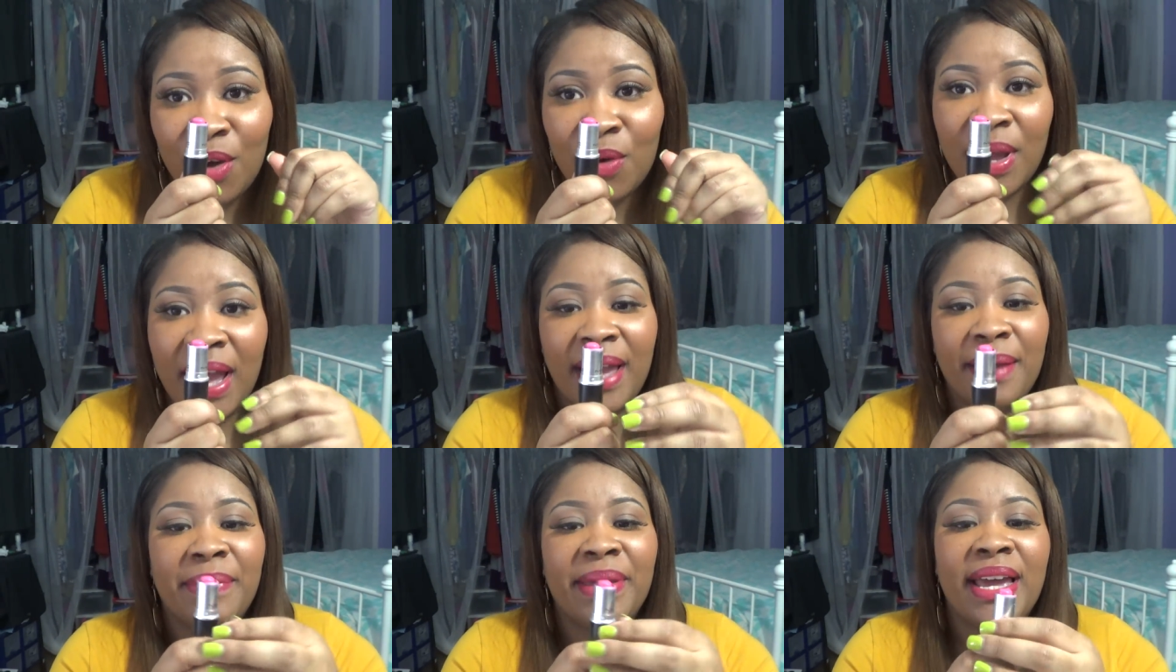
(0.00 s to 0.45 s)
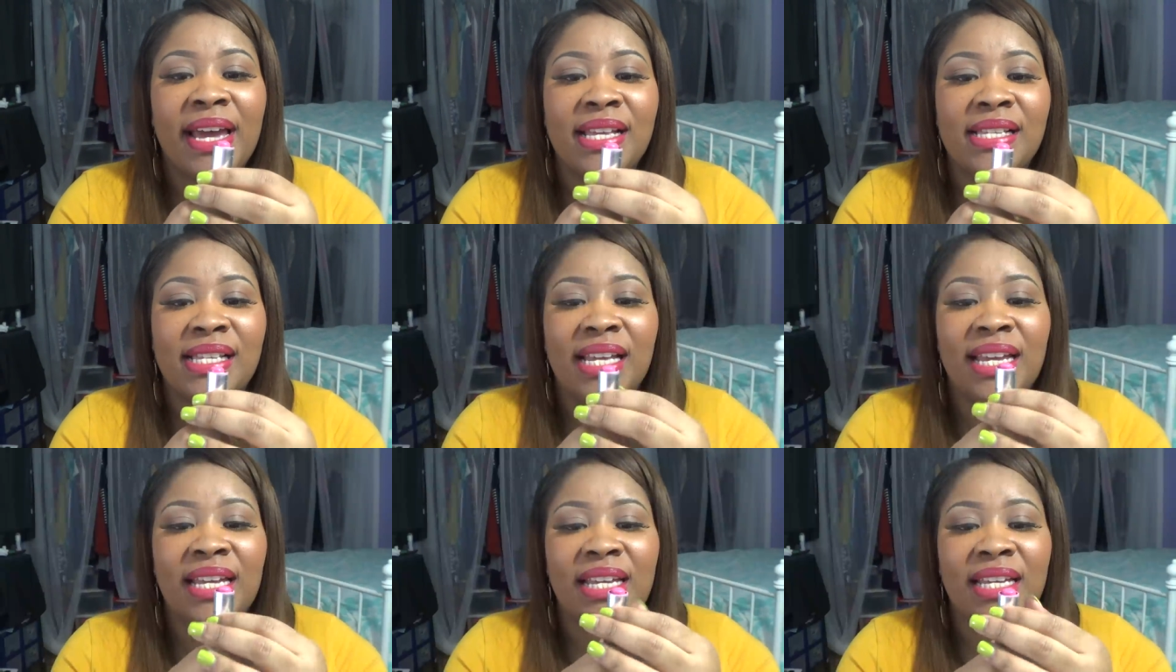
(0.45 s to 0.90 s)
okay,
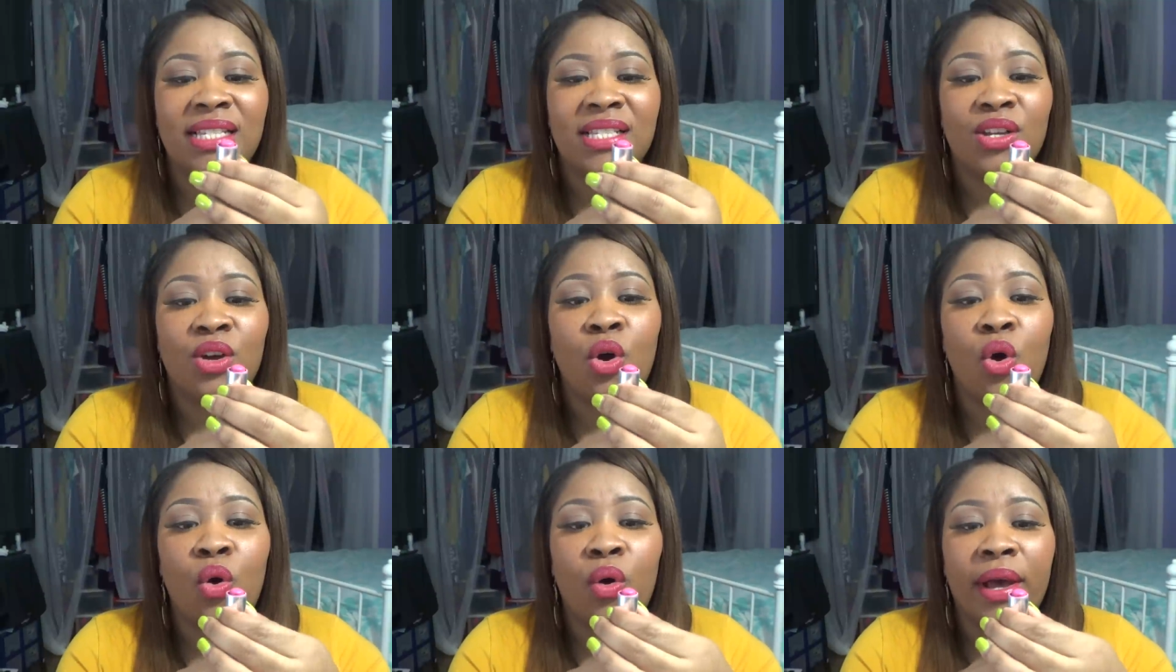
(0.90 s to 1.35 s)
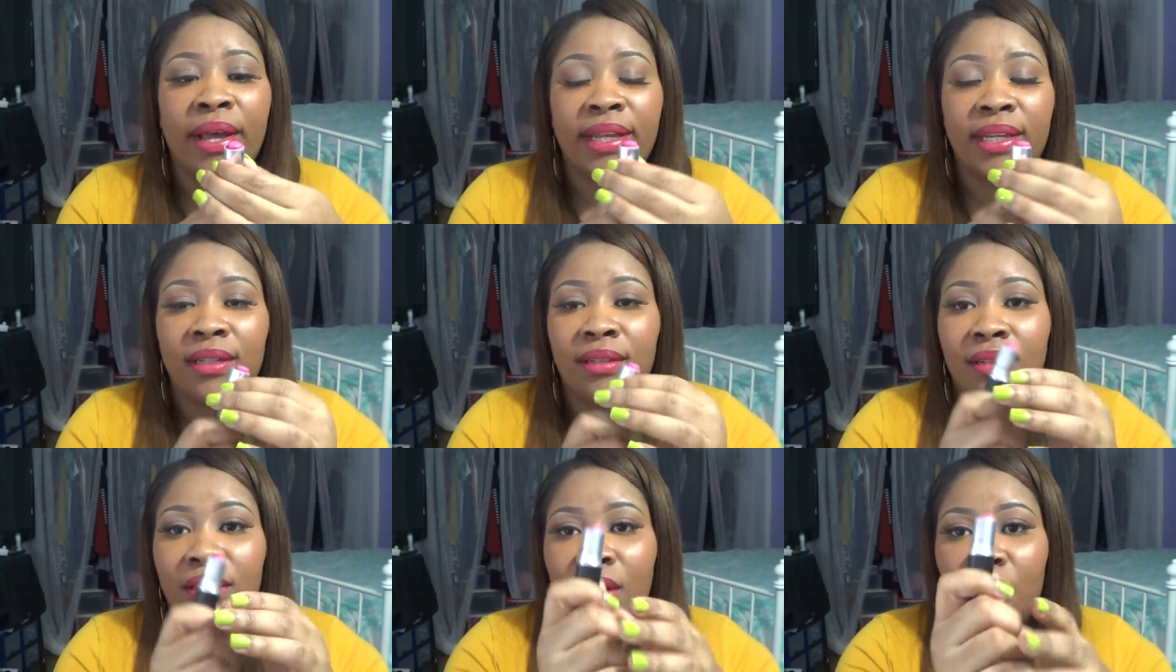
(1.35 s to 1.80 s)
because it is
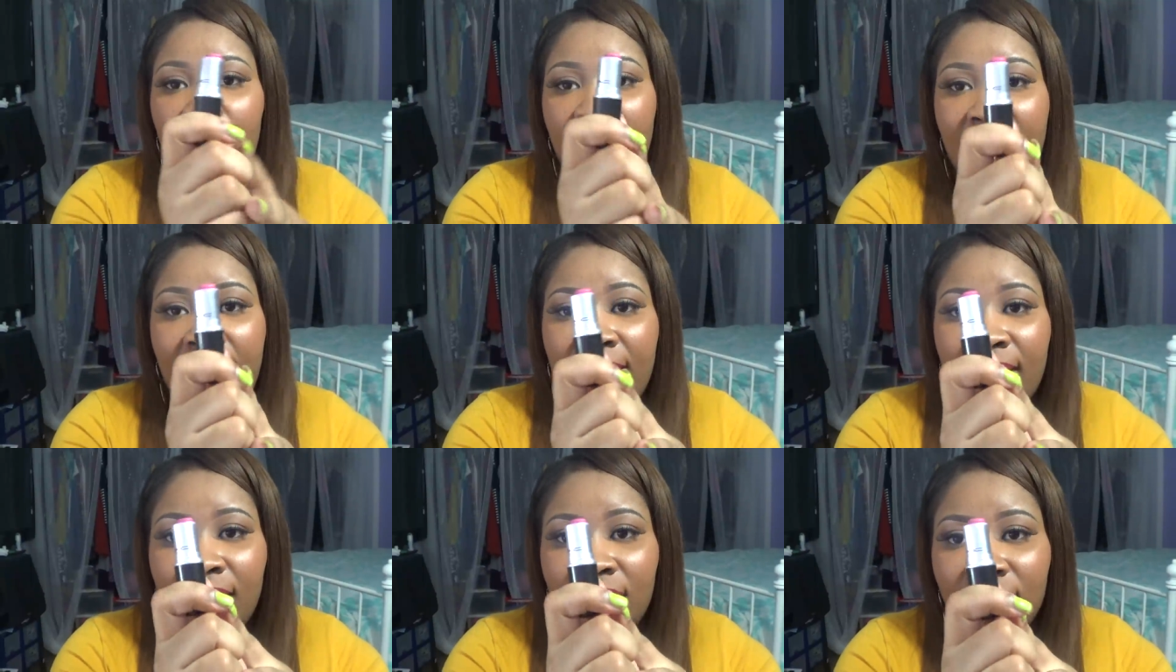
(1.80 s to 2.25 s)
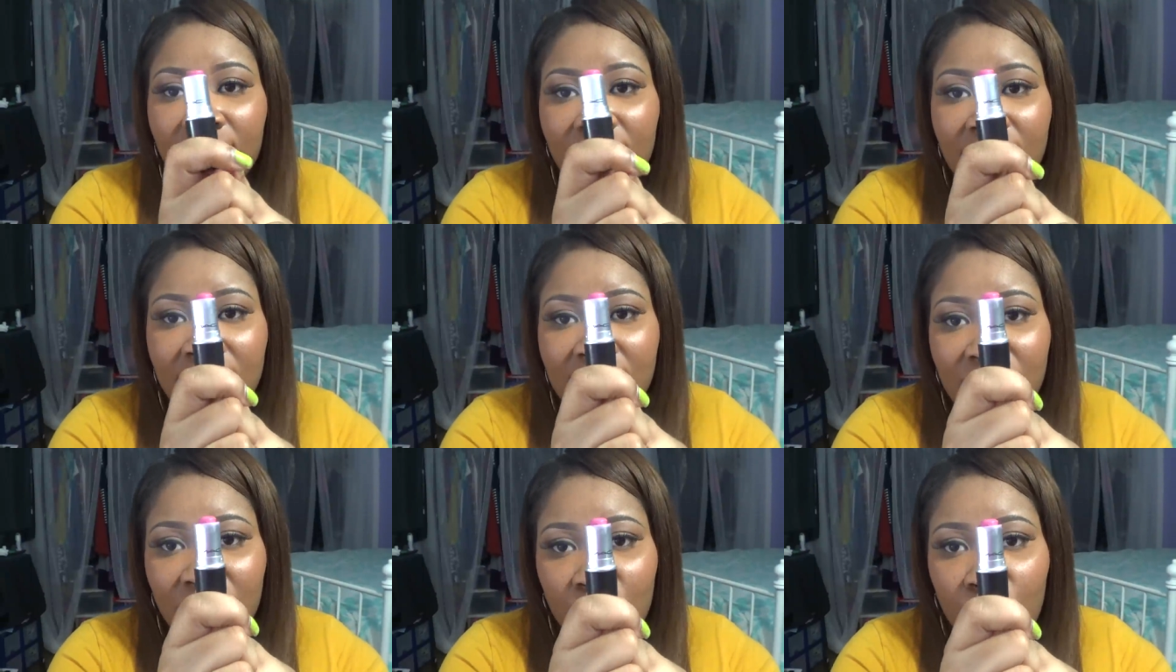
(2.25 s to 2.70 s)
gone. Okay,
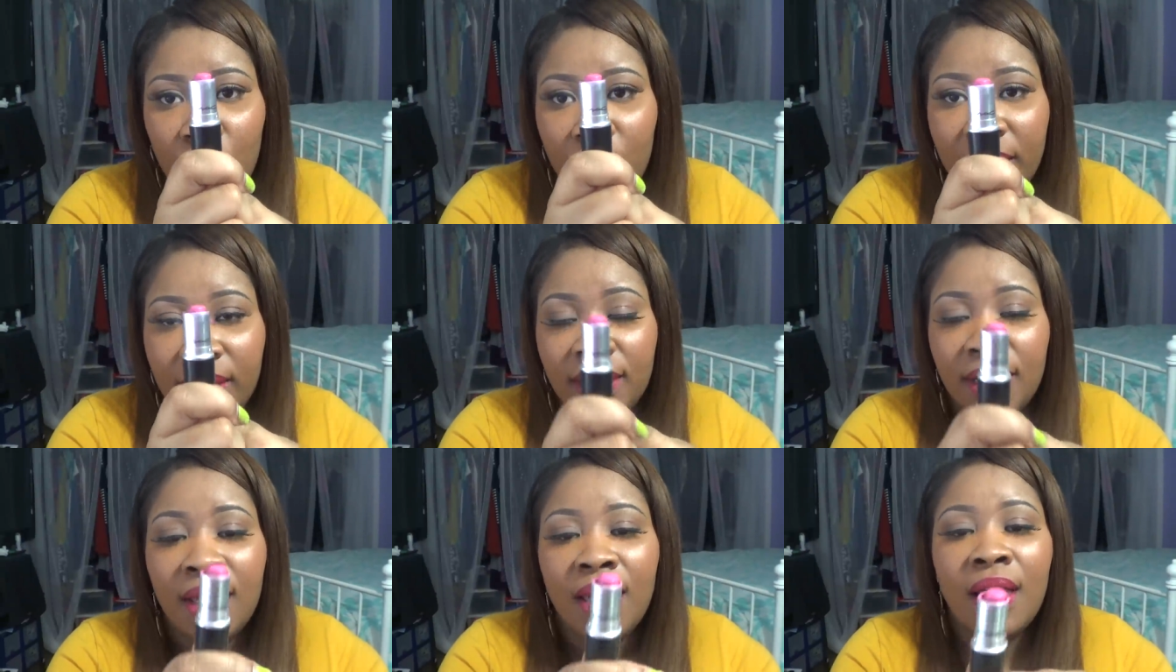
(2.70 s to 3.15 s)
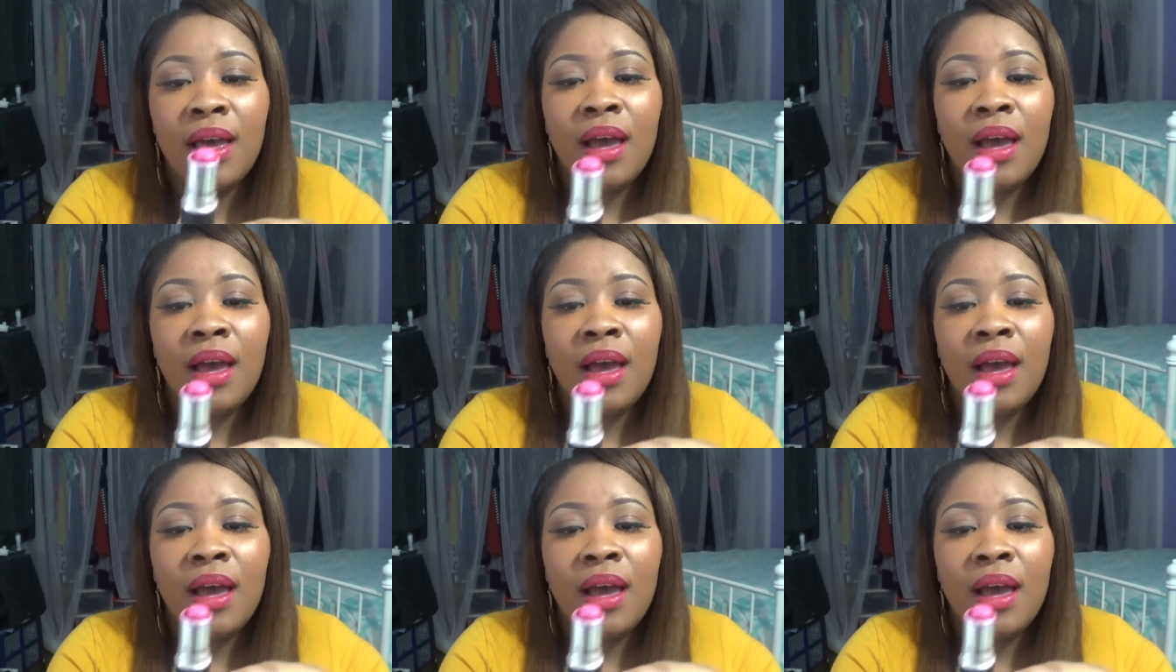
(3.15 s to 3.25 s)
it's gone.